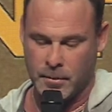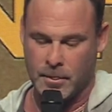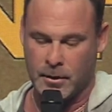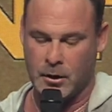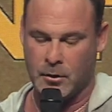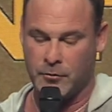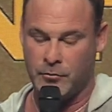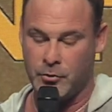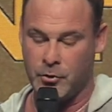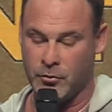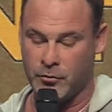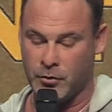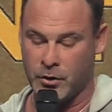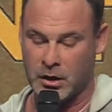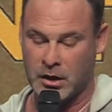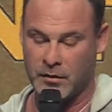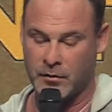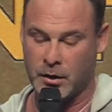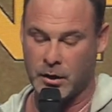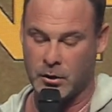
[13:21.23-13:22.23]
If you
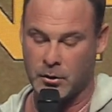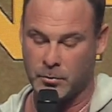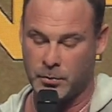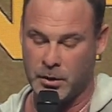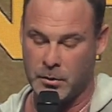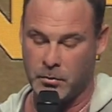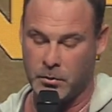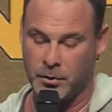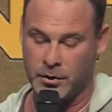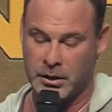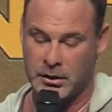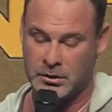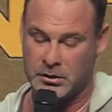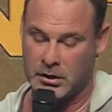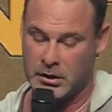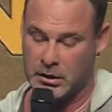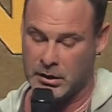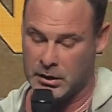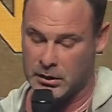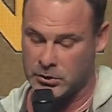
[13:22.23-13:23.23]
forgive other people when they
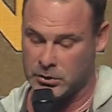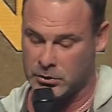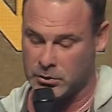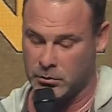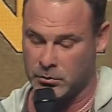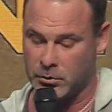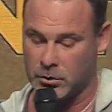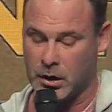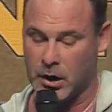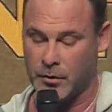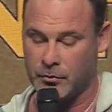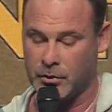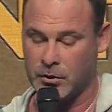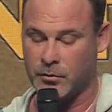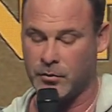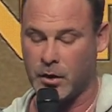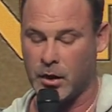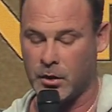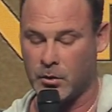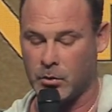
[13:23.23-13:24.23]
sin against you, your heavenly
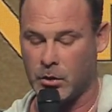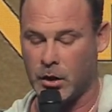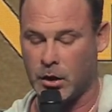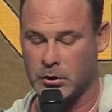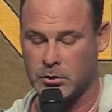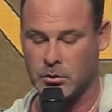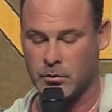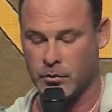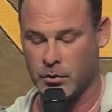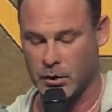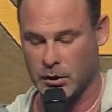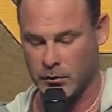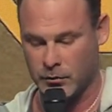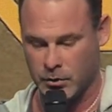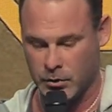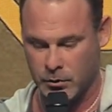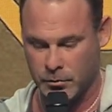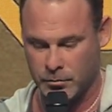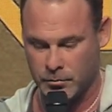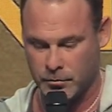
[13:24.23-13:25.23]
Father will also forgive
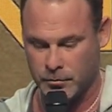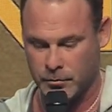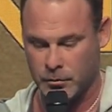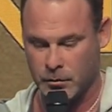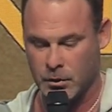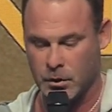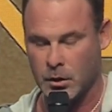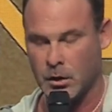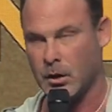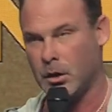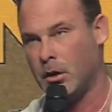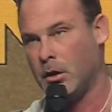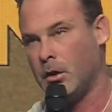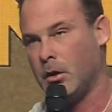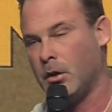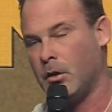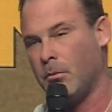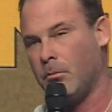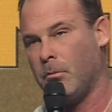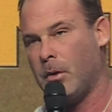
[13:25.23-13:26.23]
you.
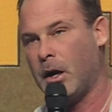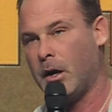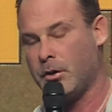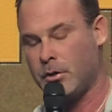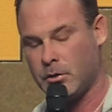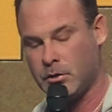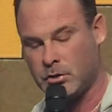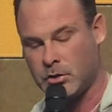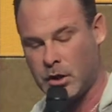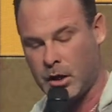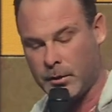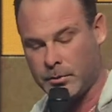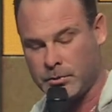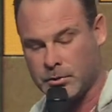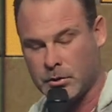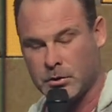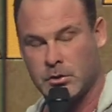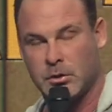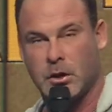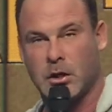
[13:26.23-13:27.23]
Matthew
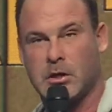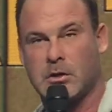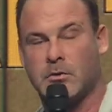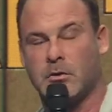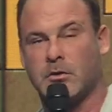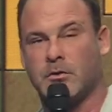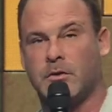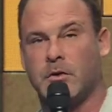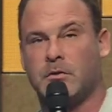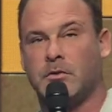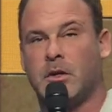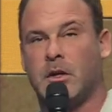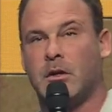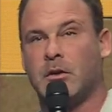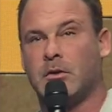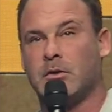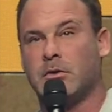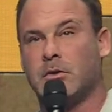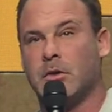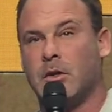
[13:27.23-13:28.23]
chapter 6, verse 15
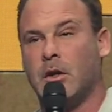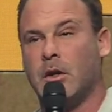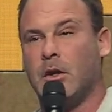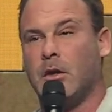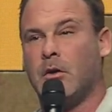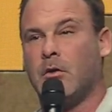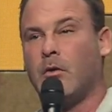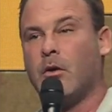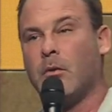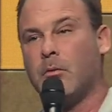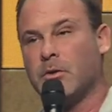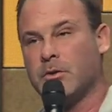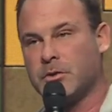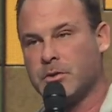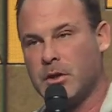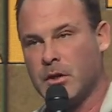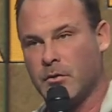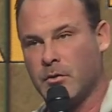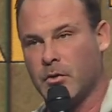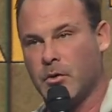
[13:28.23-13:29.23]
is one of the most
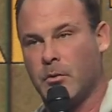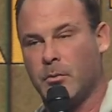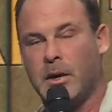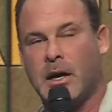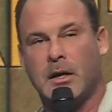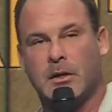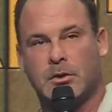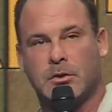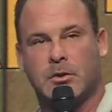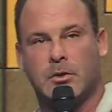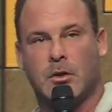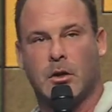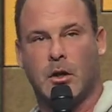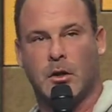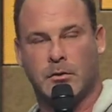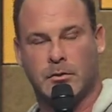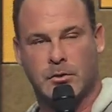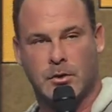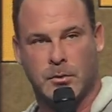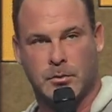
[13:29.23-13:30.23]
difficult passages in all
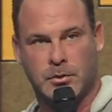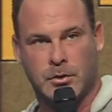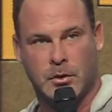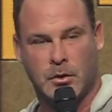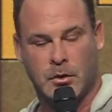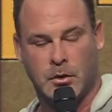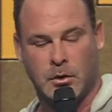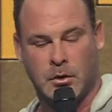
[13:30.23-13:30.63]
of Scripture.